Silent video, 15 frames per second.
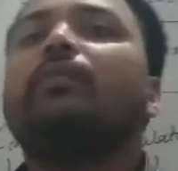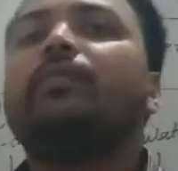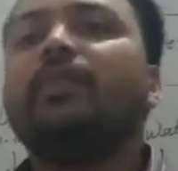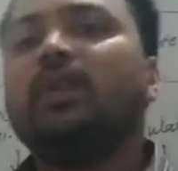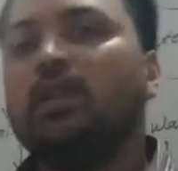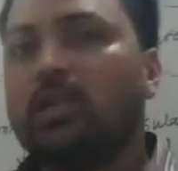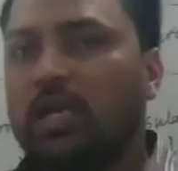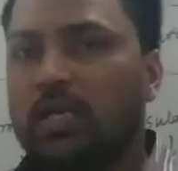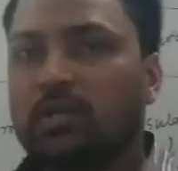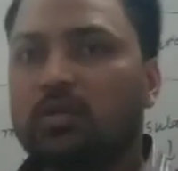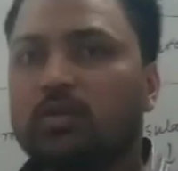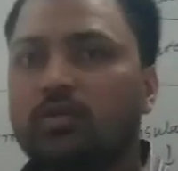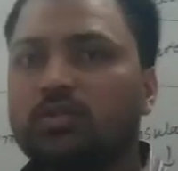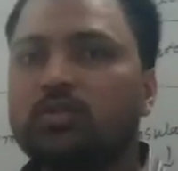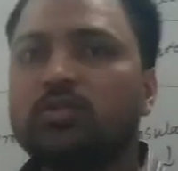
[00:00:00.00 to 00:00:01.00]
free
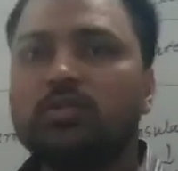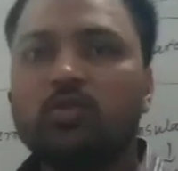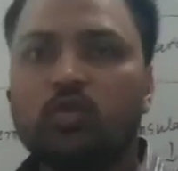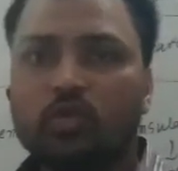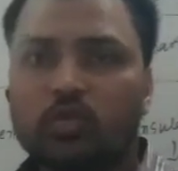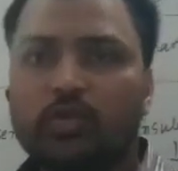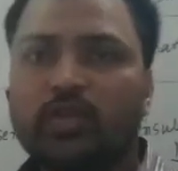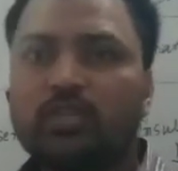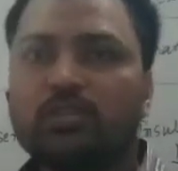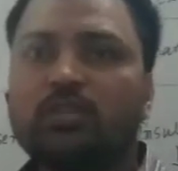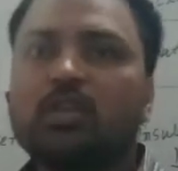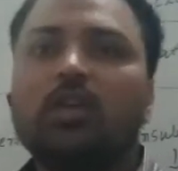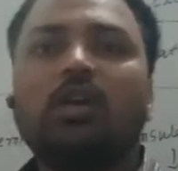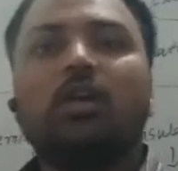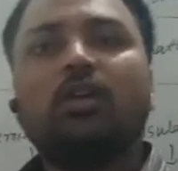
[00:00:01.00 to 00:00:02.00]
electrons, due to
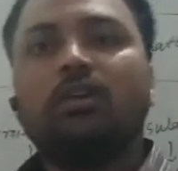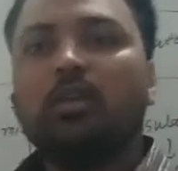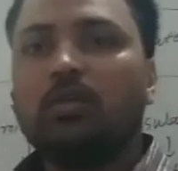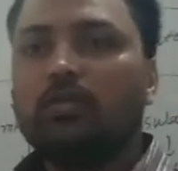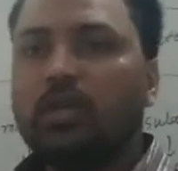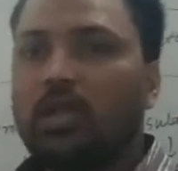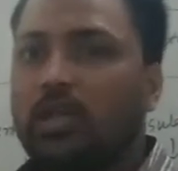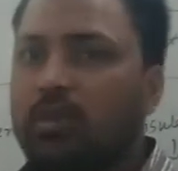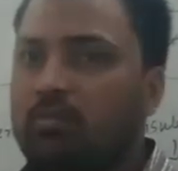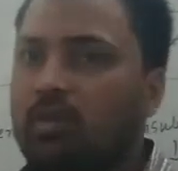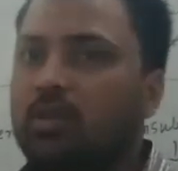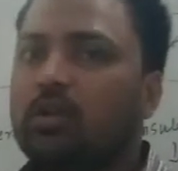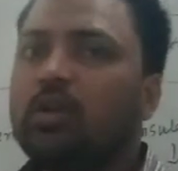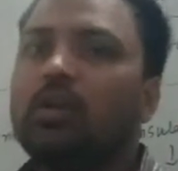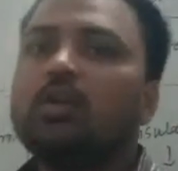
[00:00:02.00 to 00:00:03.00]
which they will
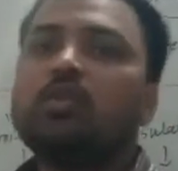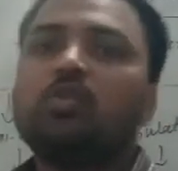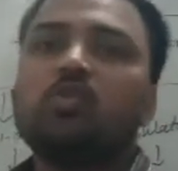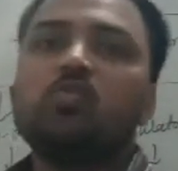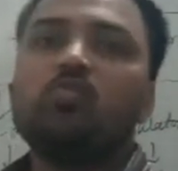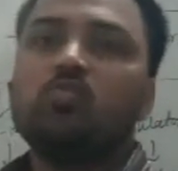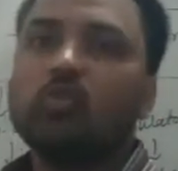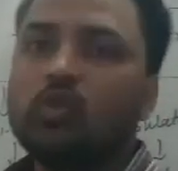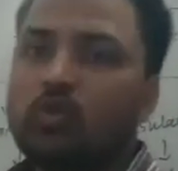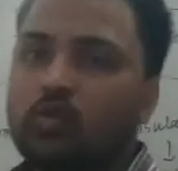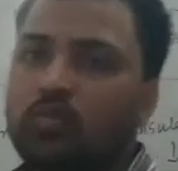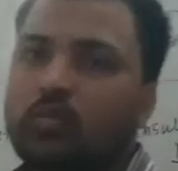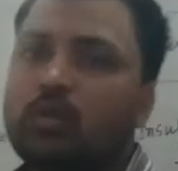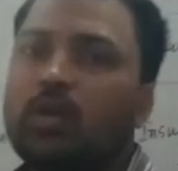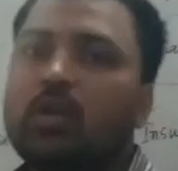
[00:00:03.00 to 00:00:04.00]
able to
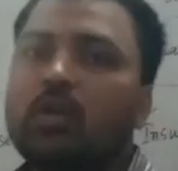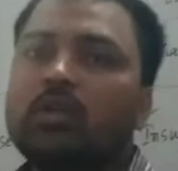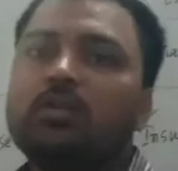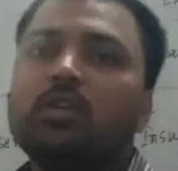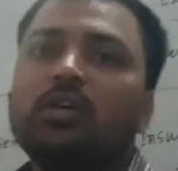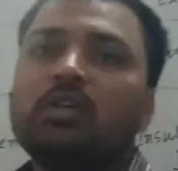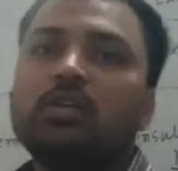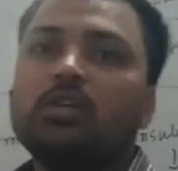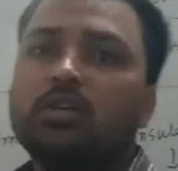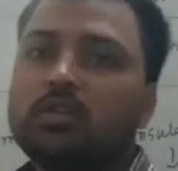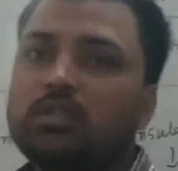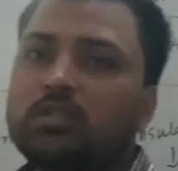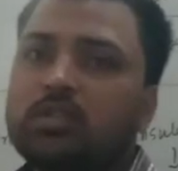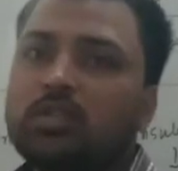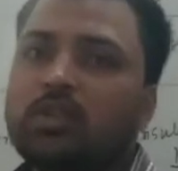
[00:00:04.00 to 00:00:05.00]
move the
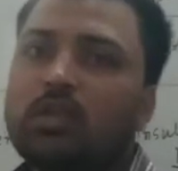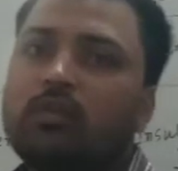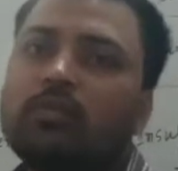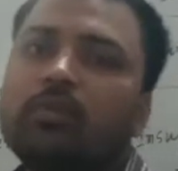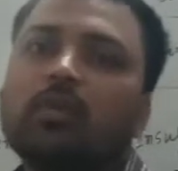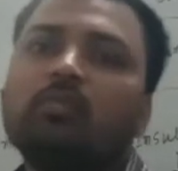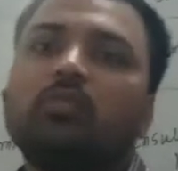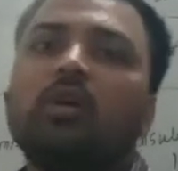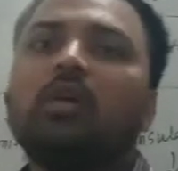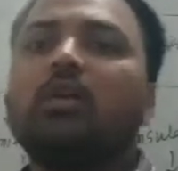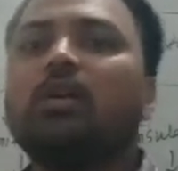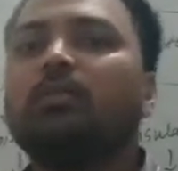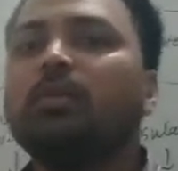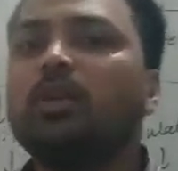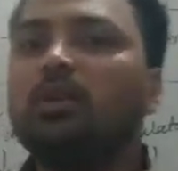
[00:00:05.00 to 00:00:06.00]
energy from one
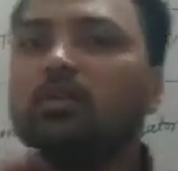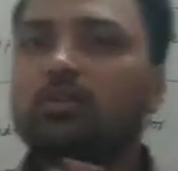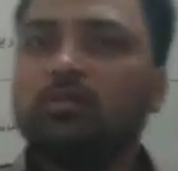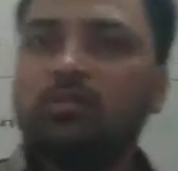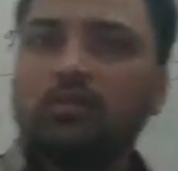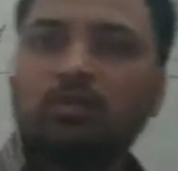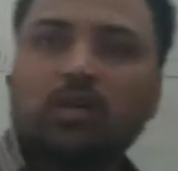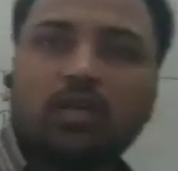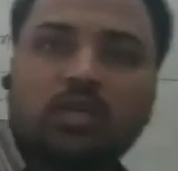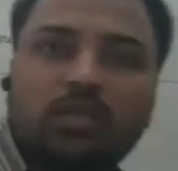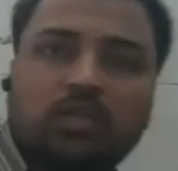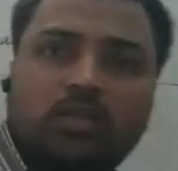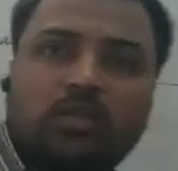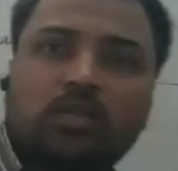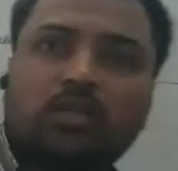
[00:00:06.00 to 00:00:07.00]
terminal to
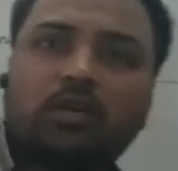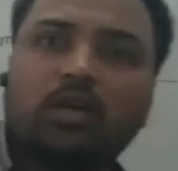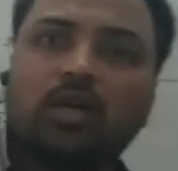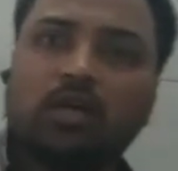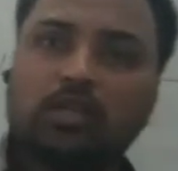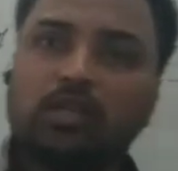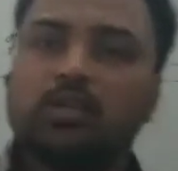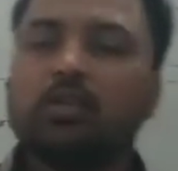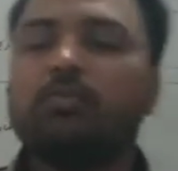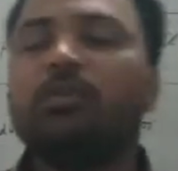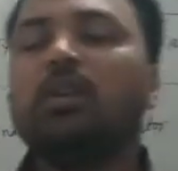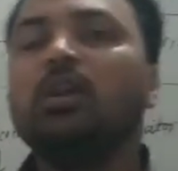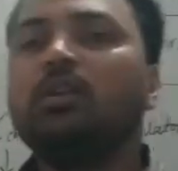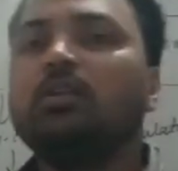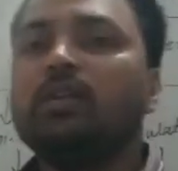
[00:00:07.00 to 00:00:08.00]
another in another
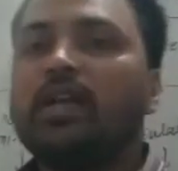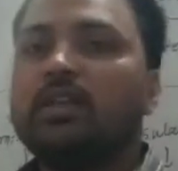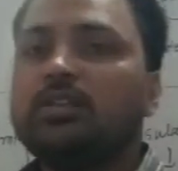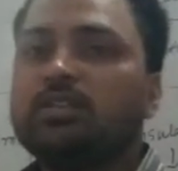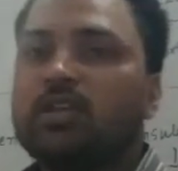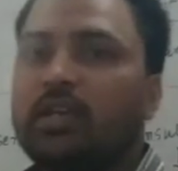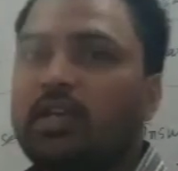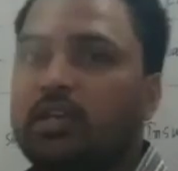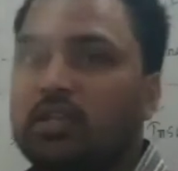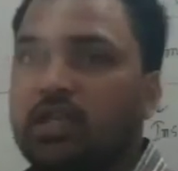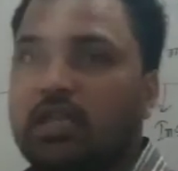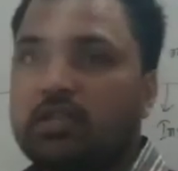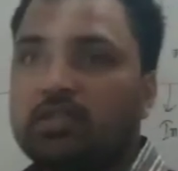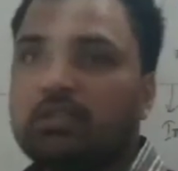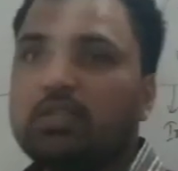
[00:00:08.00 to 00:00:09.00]
terminal. That is current
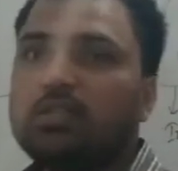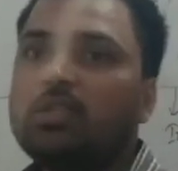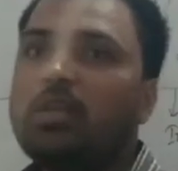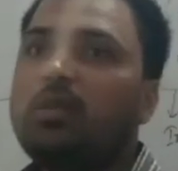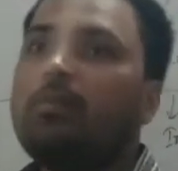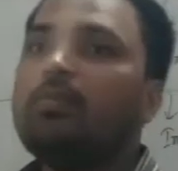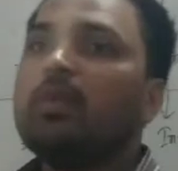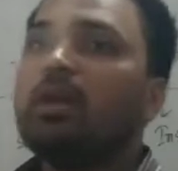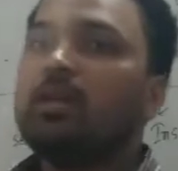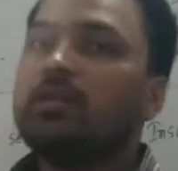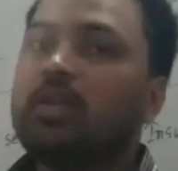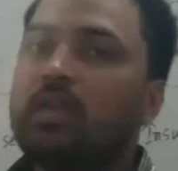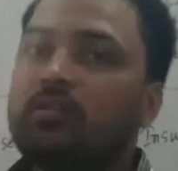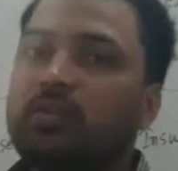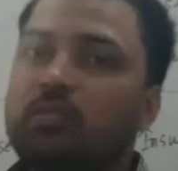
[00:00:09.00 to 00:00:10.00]
electricity
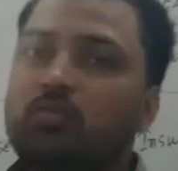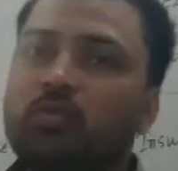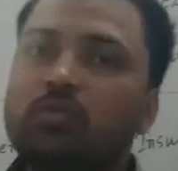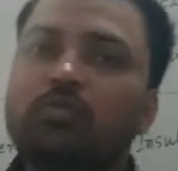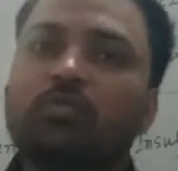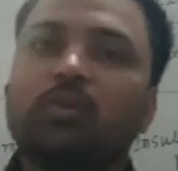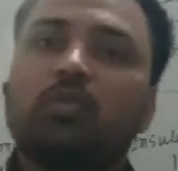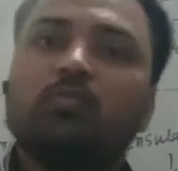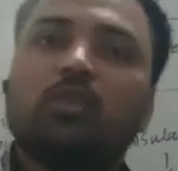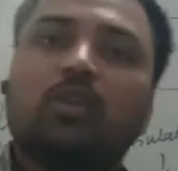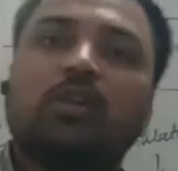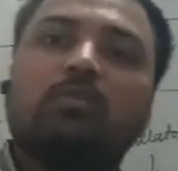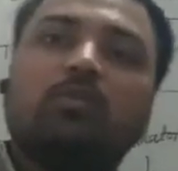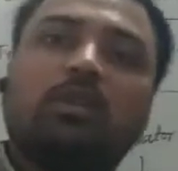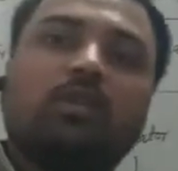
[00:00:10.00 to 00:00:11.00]
that will move from
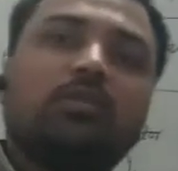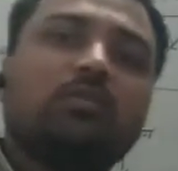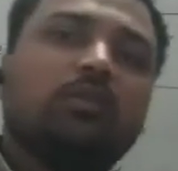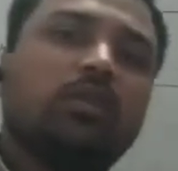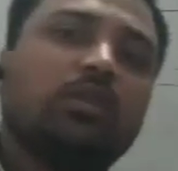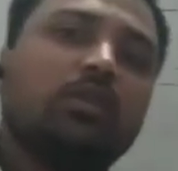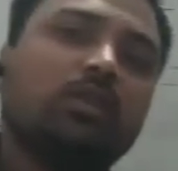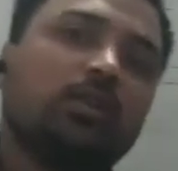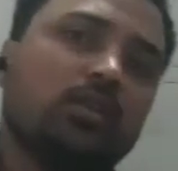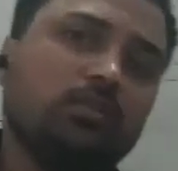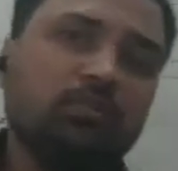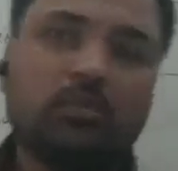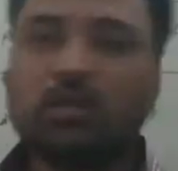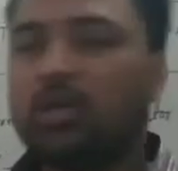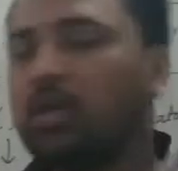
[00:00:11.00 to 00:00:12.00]
one terminal to another
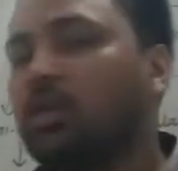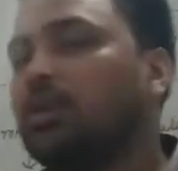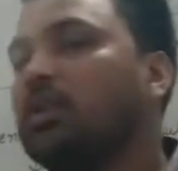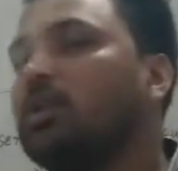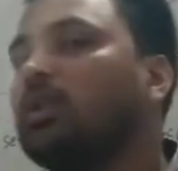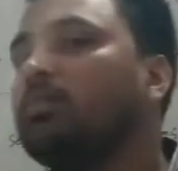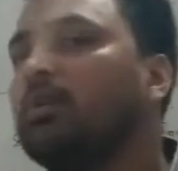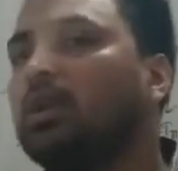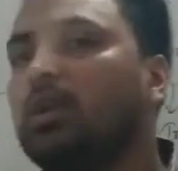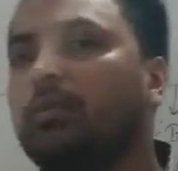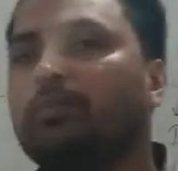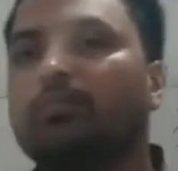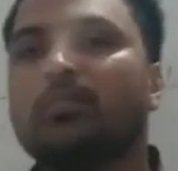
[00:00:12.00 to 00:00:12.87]
terminal.